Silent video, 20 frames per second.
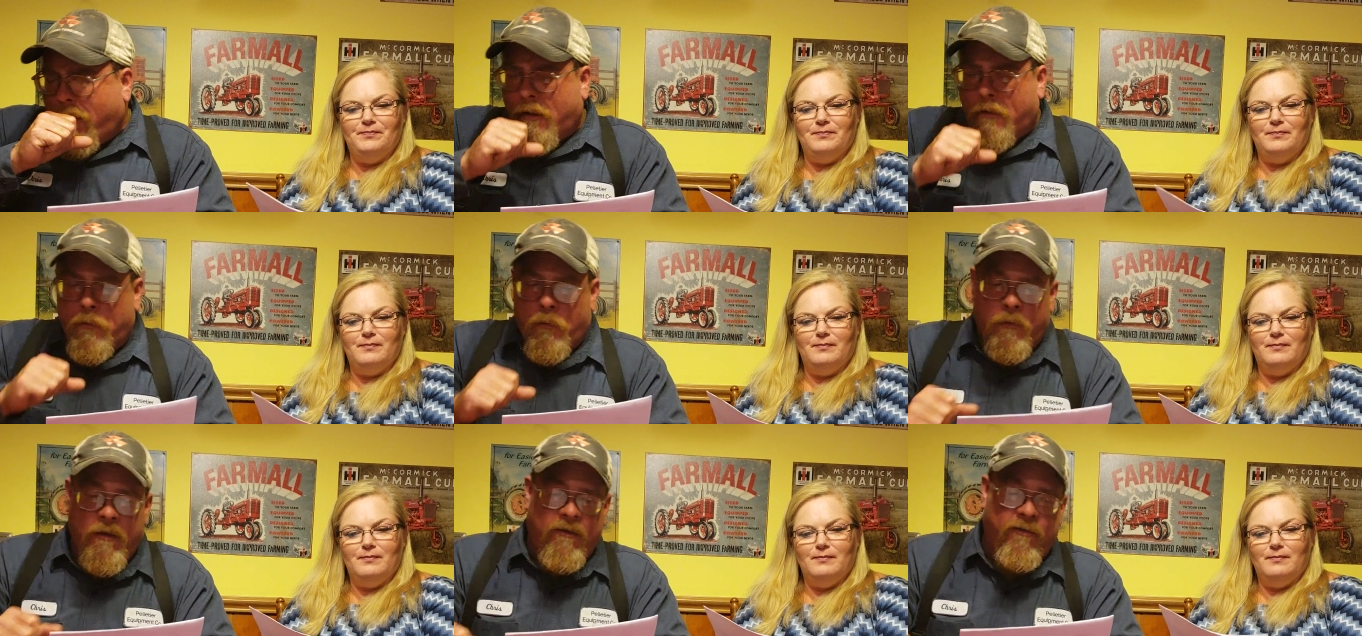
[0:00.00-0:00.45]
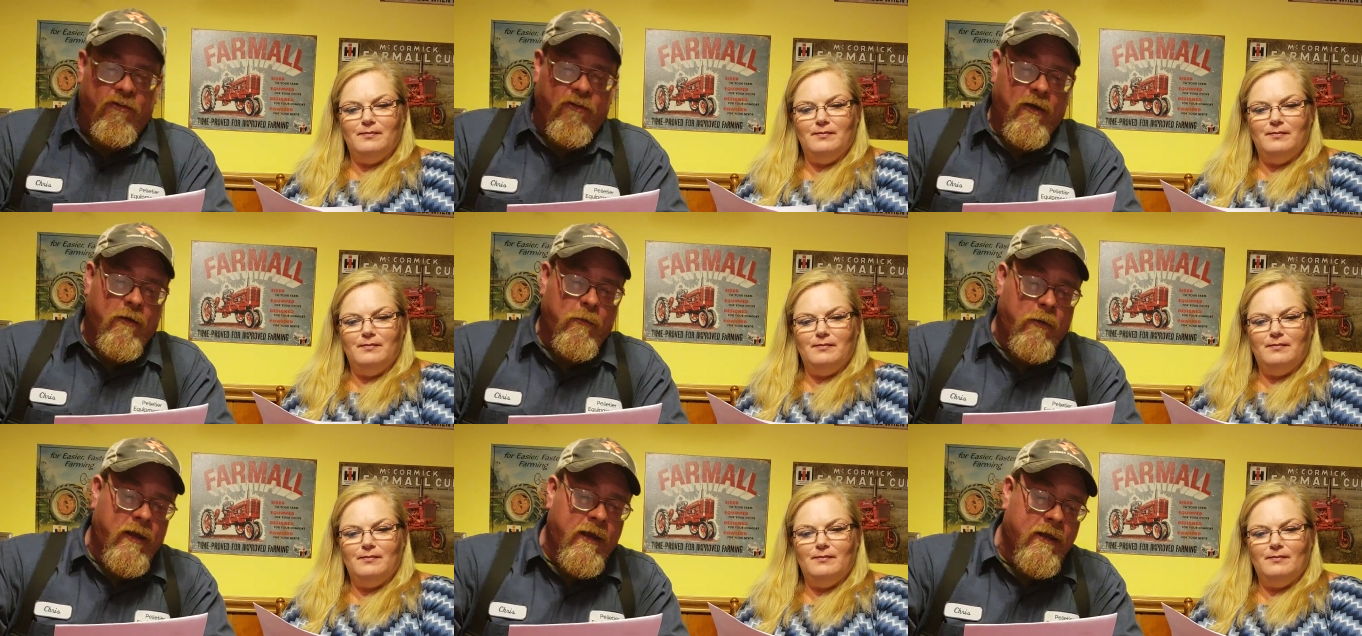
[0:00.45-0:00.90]
Speaker 1: when we
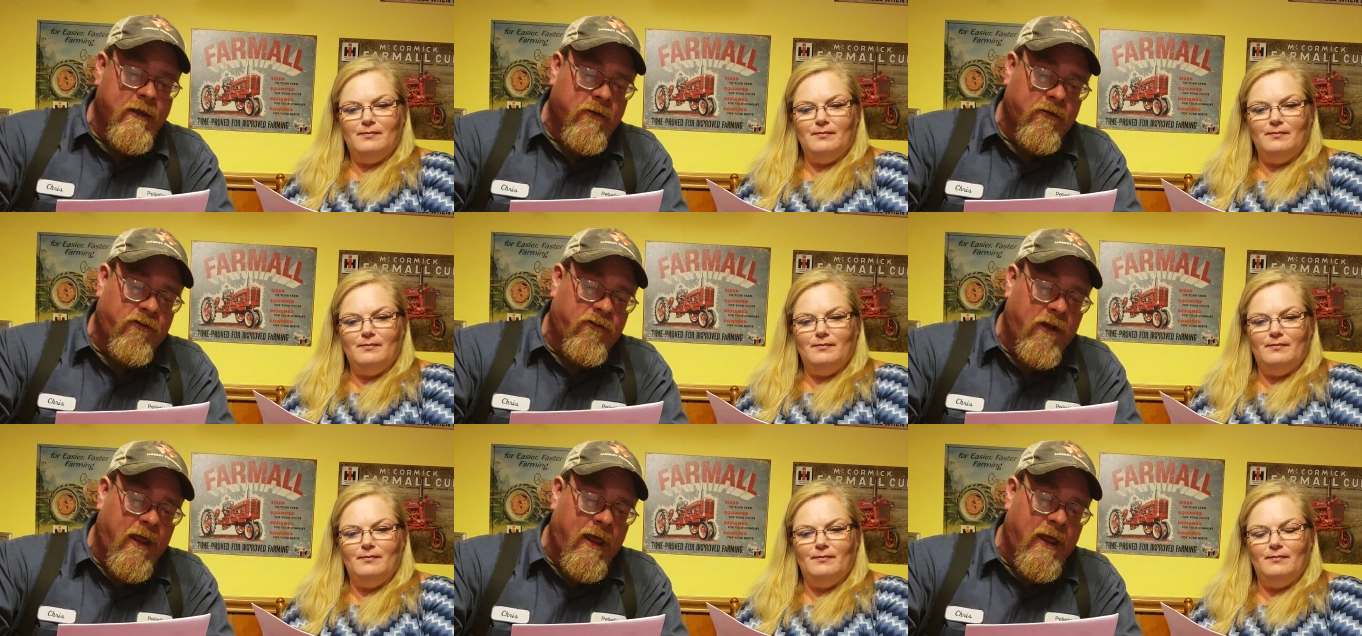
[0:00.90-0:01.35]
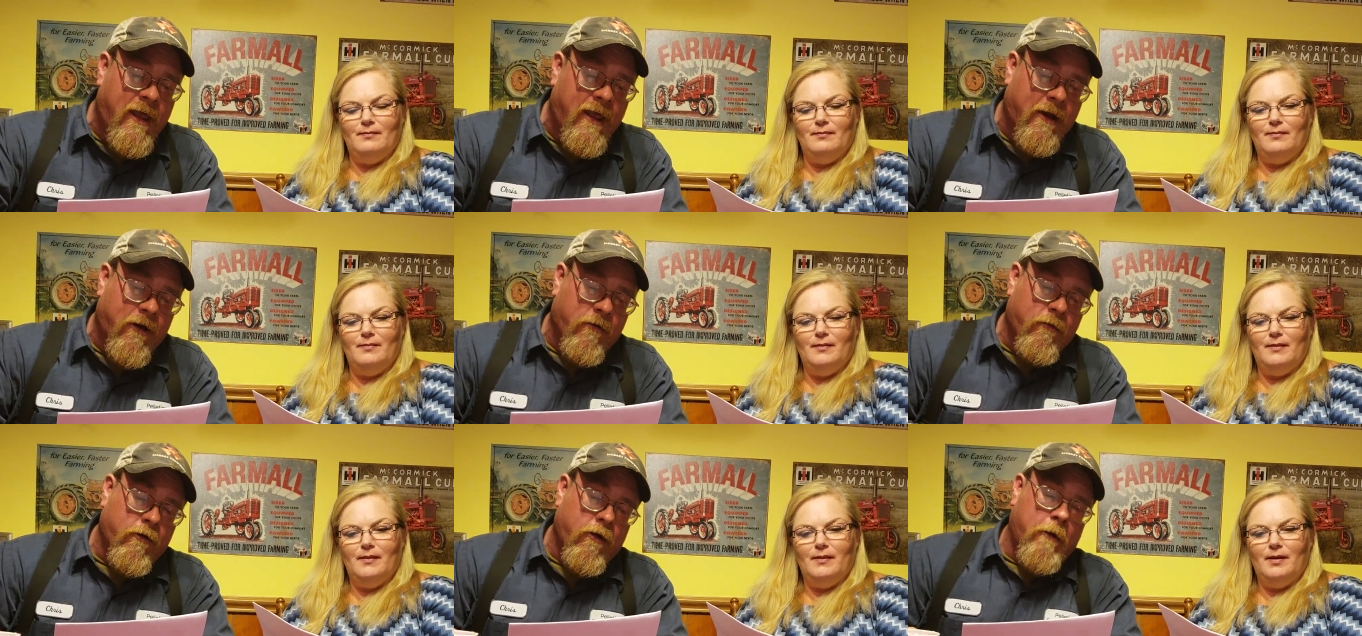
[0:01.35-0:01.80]
say we hit a snag
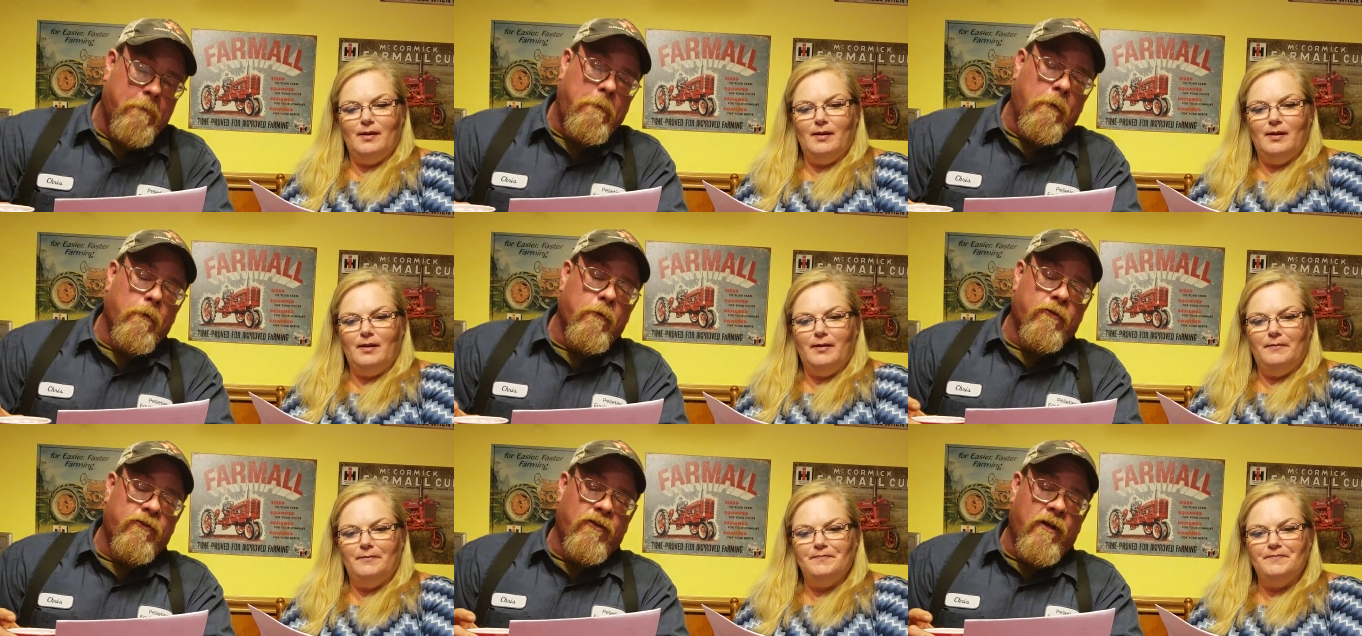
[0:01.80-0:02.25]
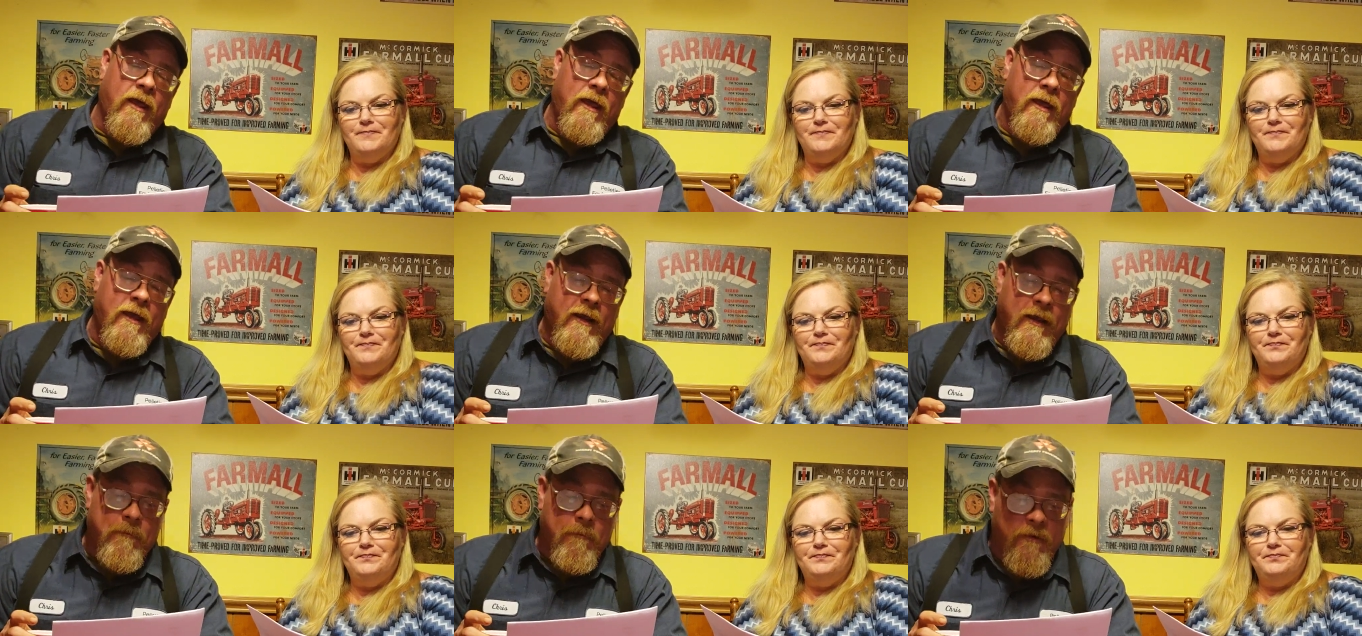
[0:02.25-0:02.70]
or run up on a
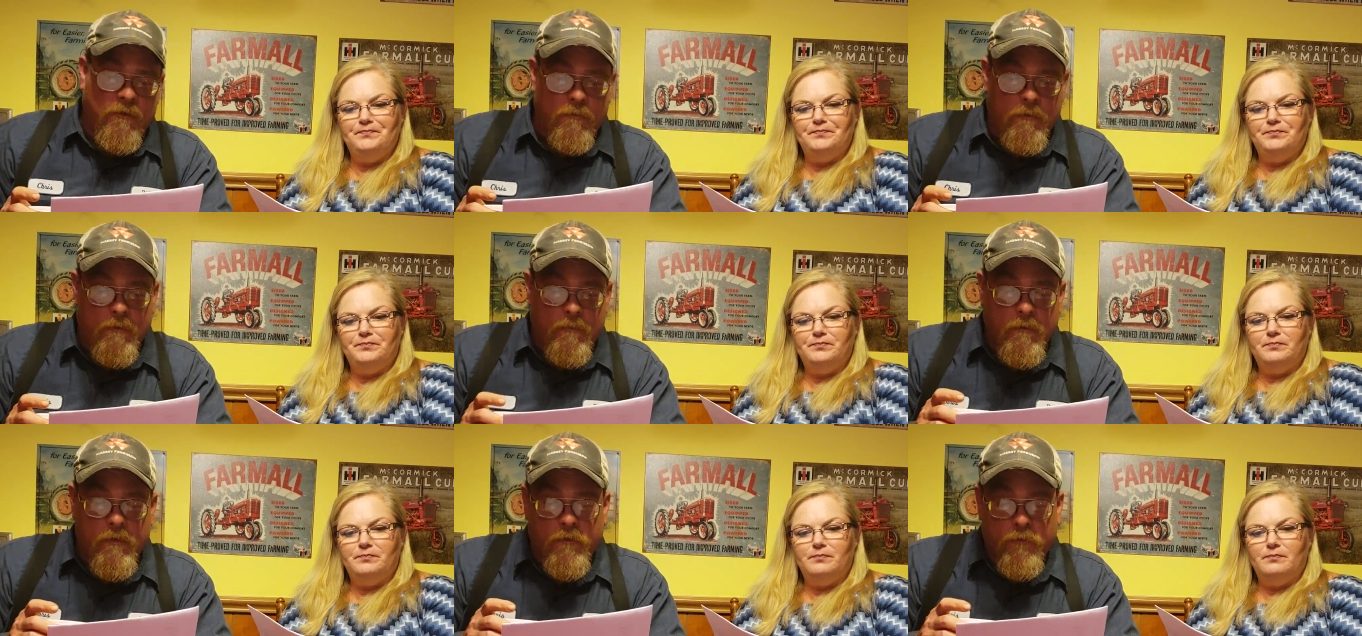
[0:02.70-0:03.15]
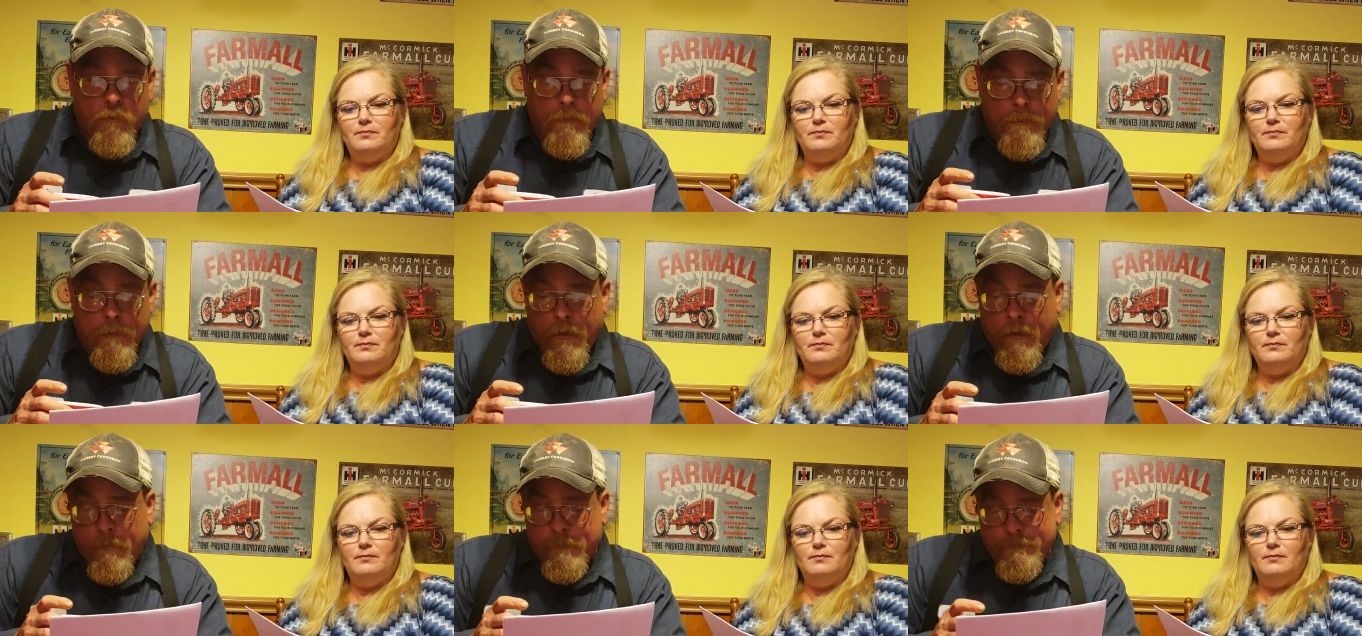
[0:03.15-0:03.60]
snag, it means we run into a
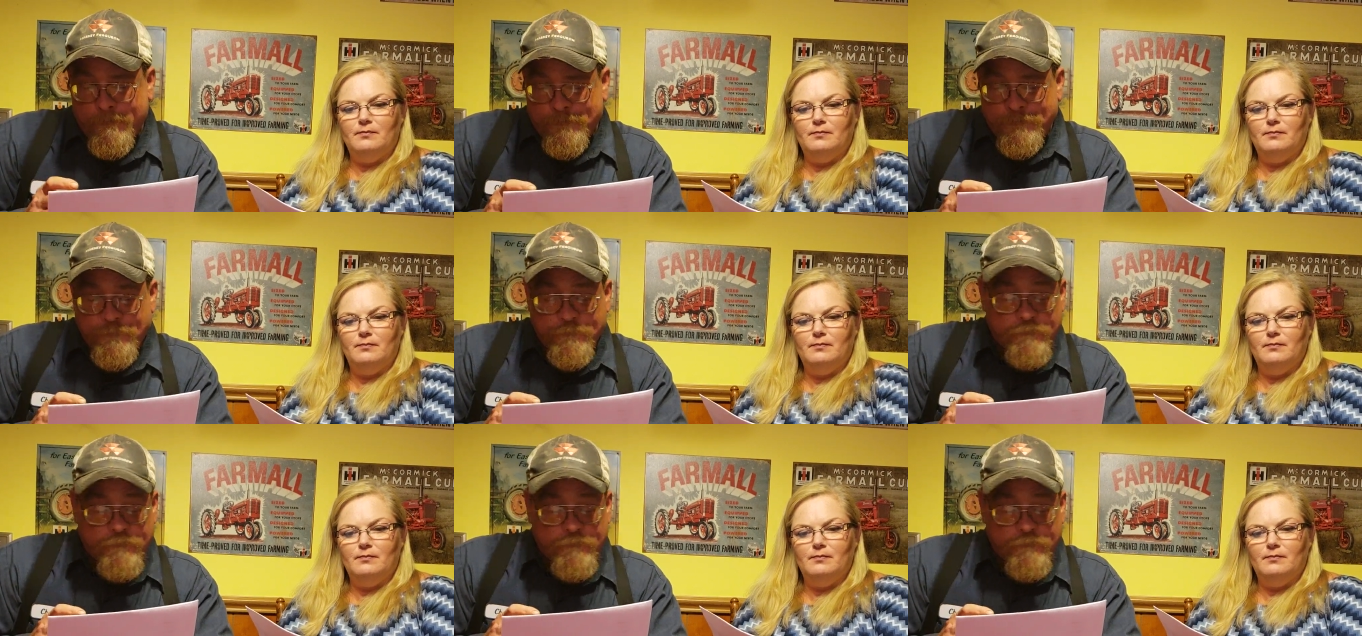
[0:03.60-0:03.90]
problem.